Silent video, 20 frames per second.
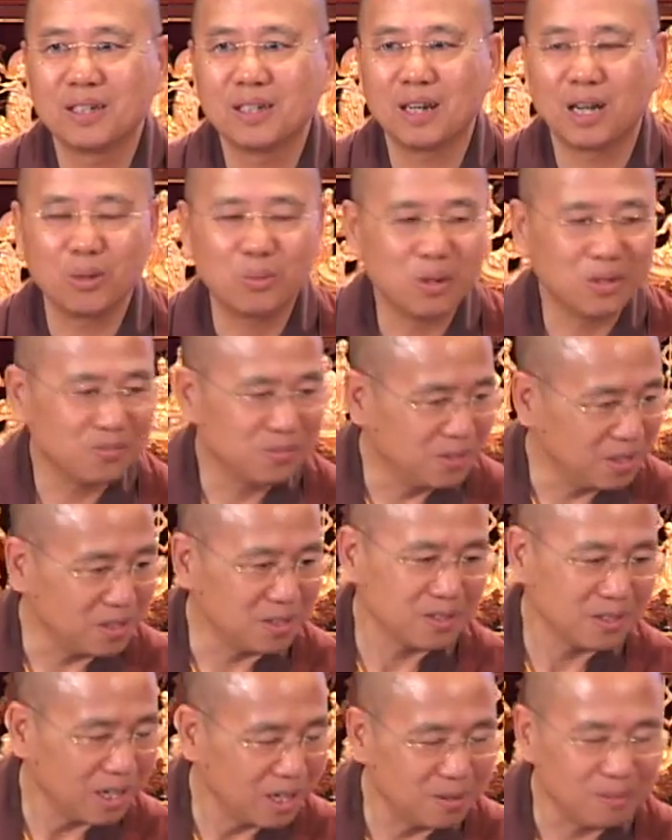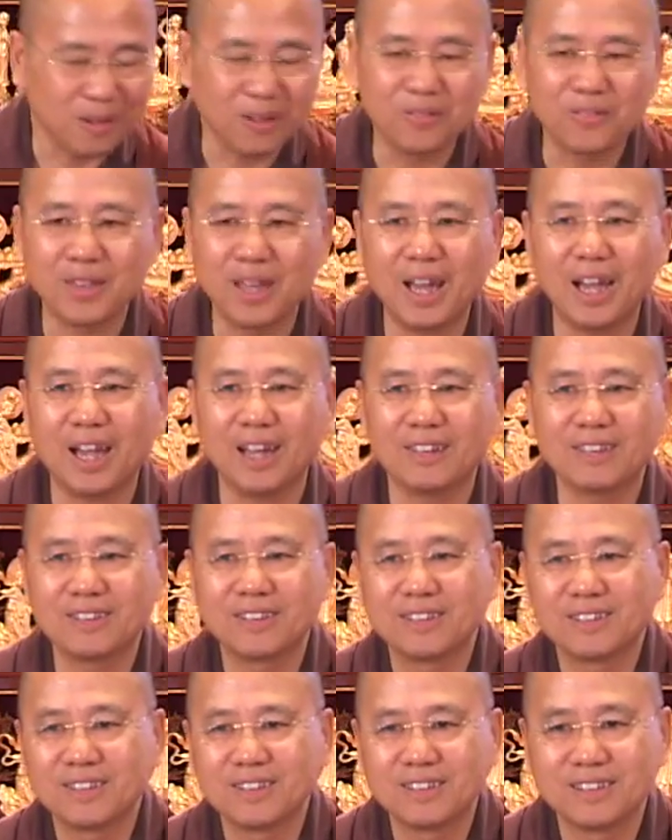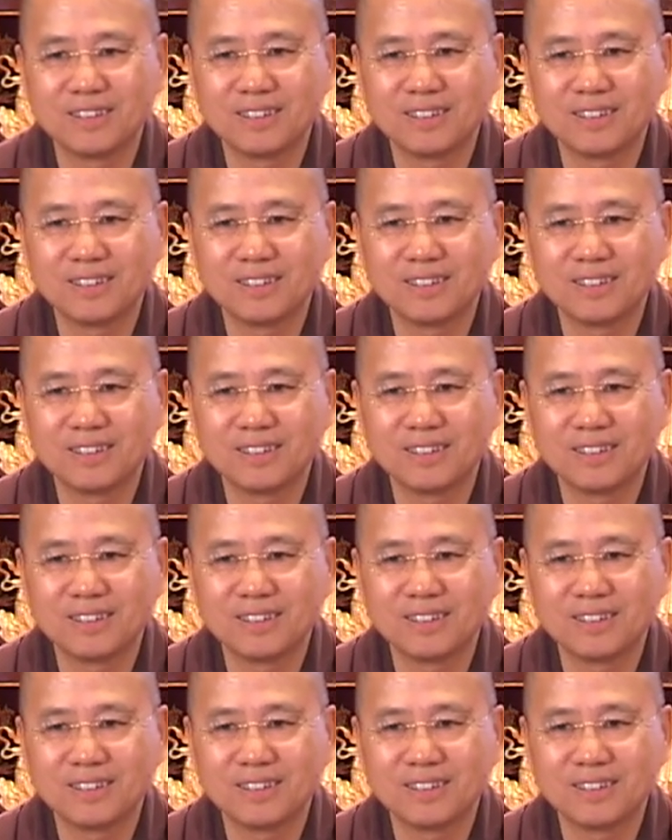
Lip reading: I want this, I want that.